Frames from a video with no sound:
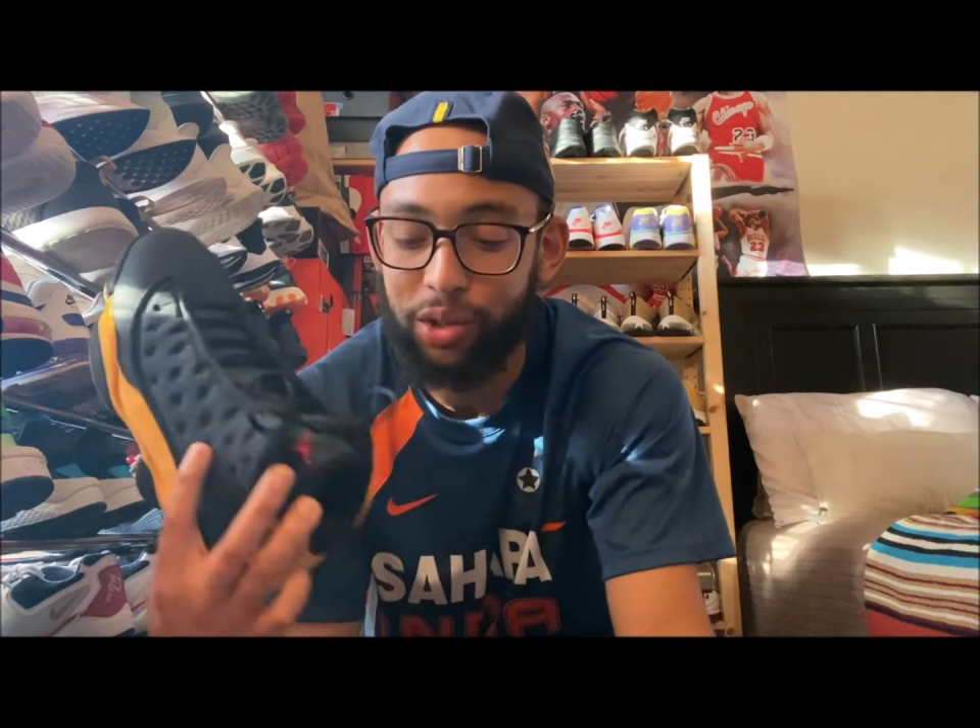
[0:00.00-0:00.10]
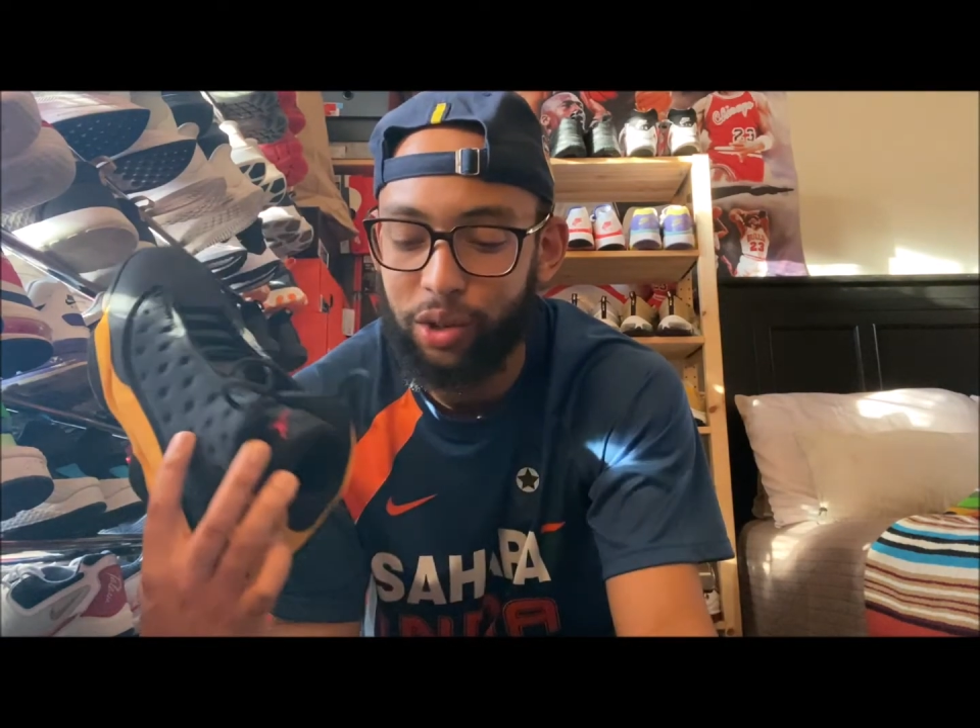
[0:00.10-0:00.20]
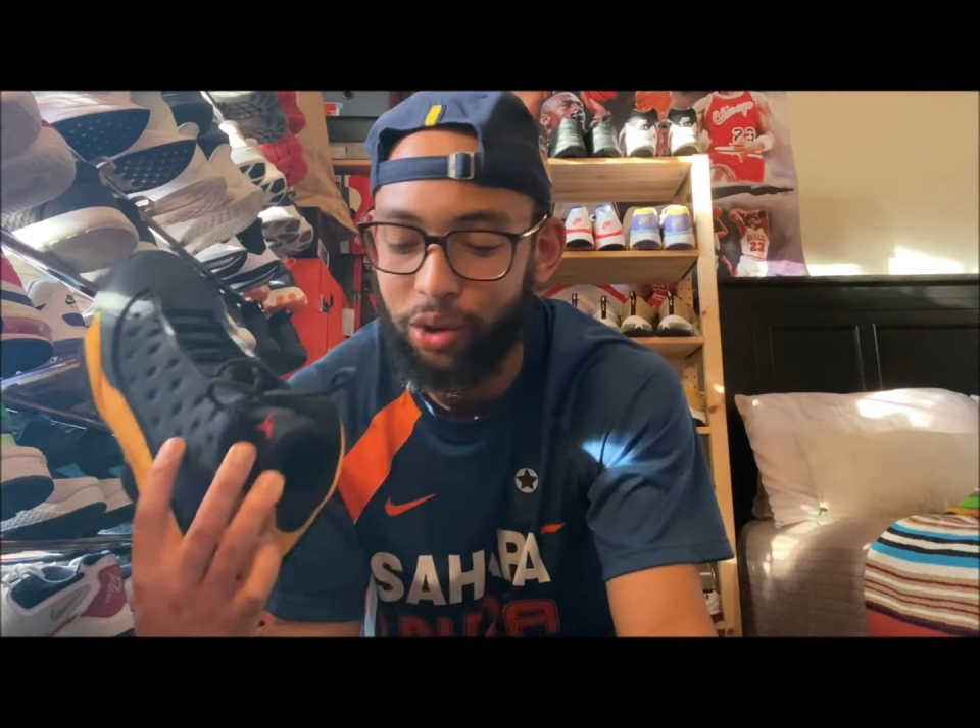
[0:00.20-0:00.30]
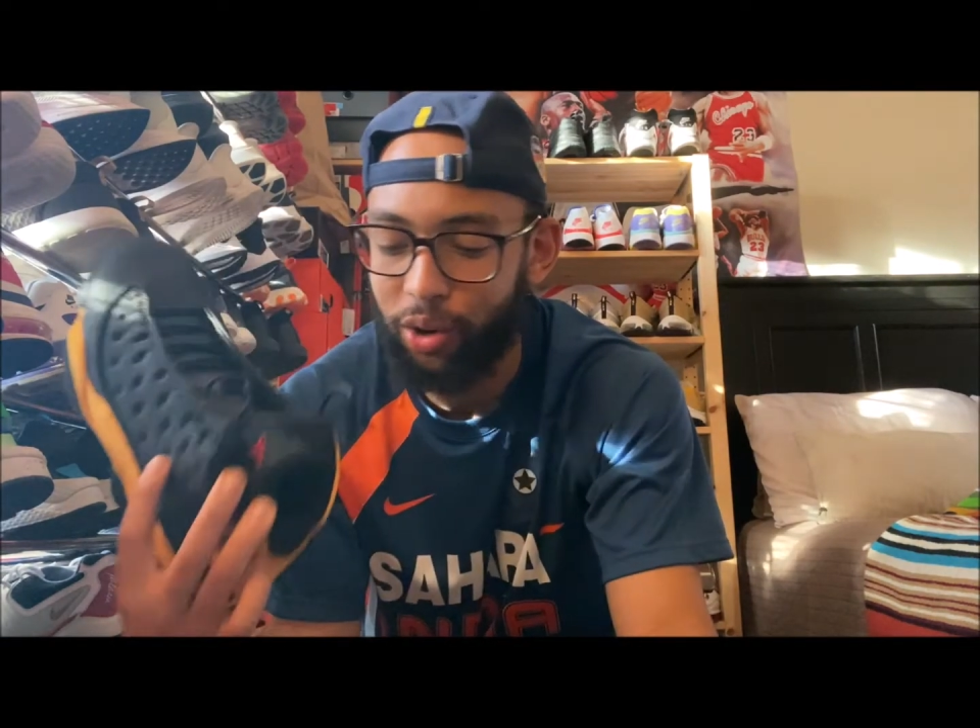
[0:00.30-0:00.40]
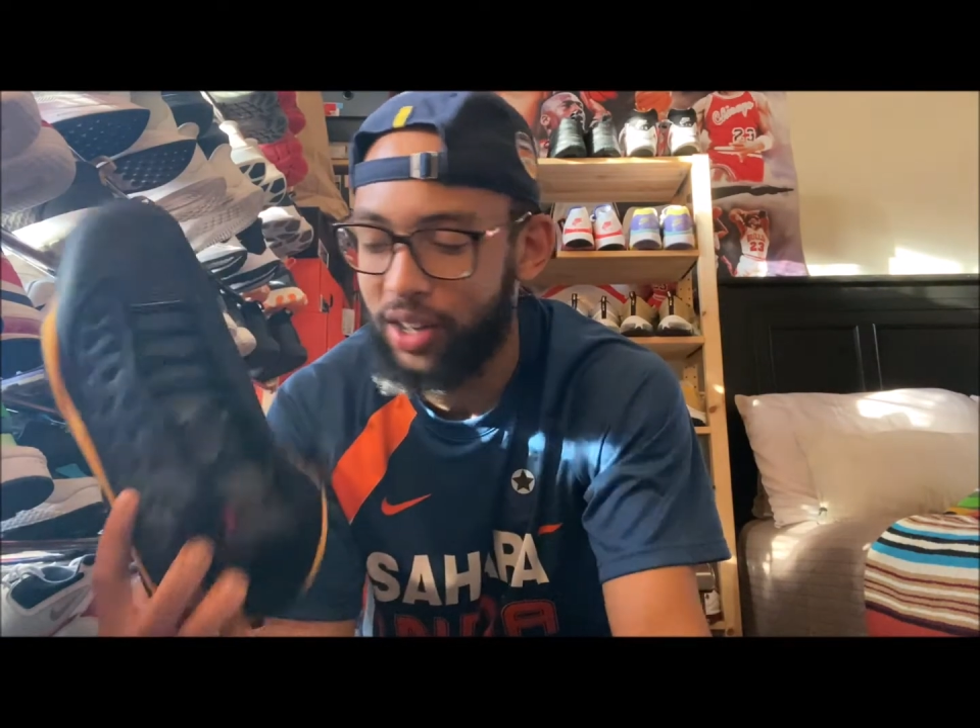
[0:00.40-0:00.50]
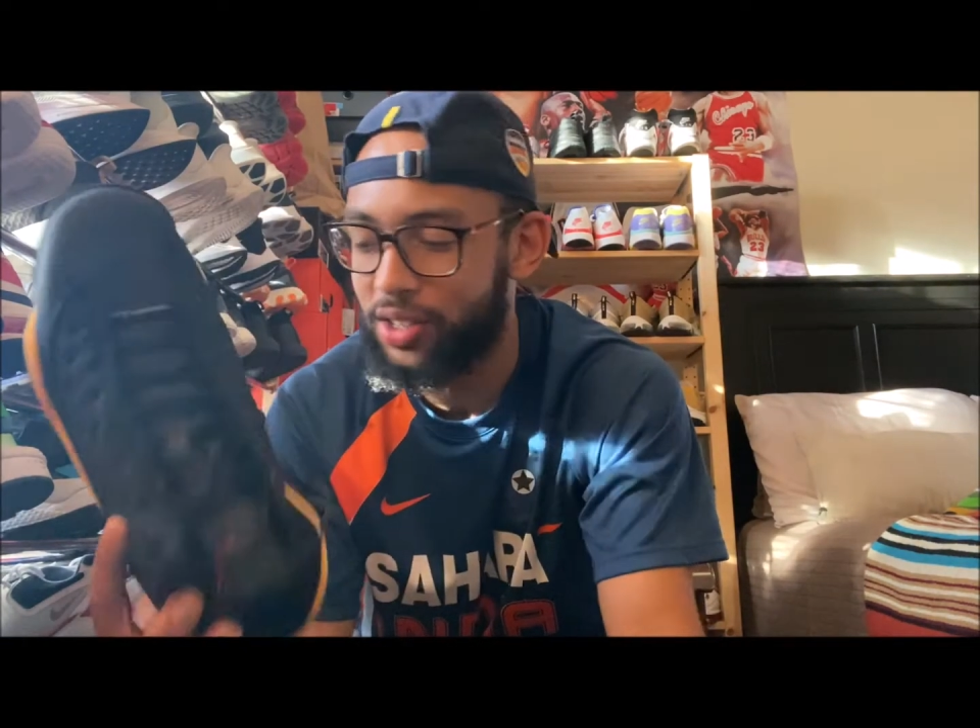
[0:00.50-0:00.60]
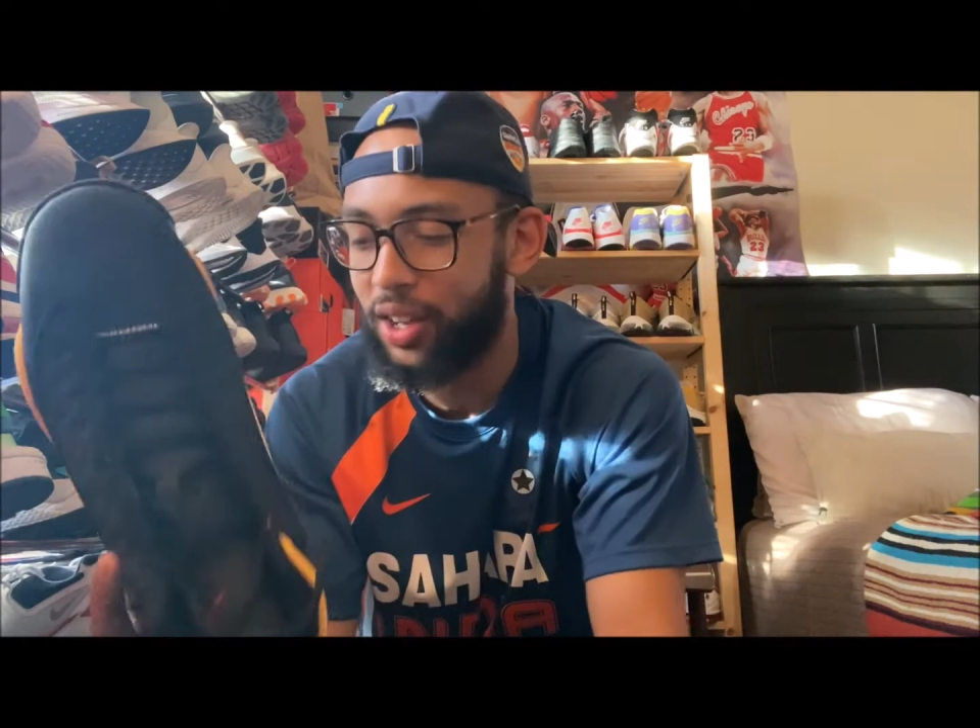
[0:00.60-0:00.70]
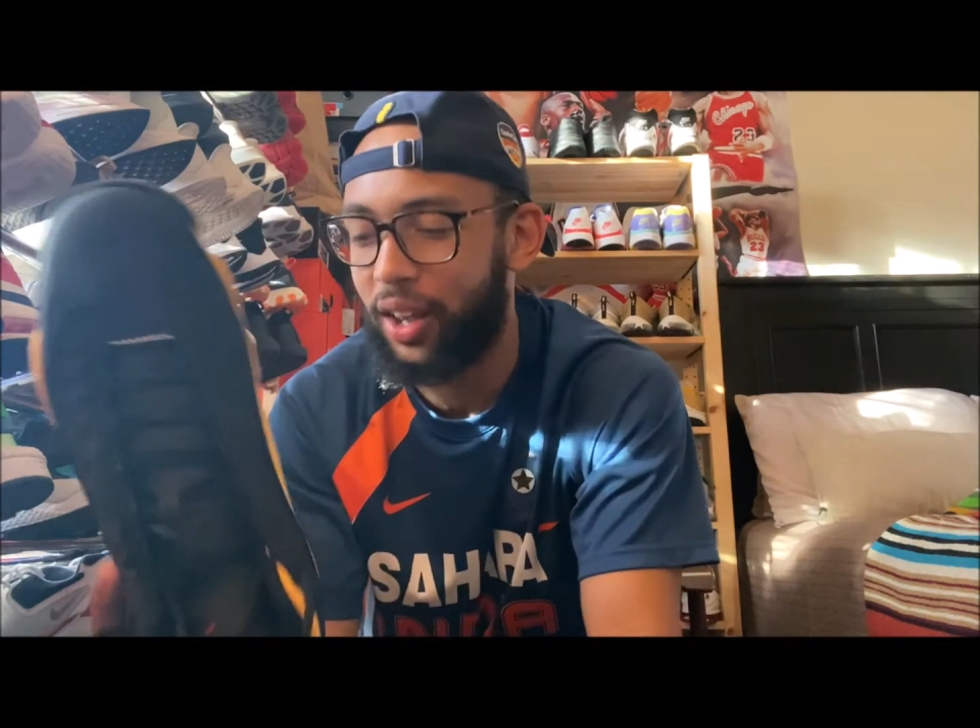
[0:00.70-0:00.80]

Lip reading: are crazy.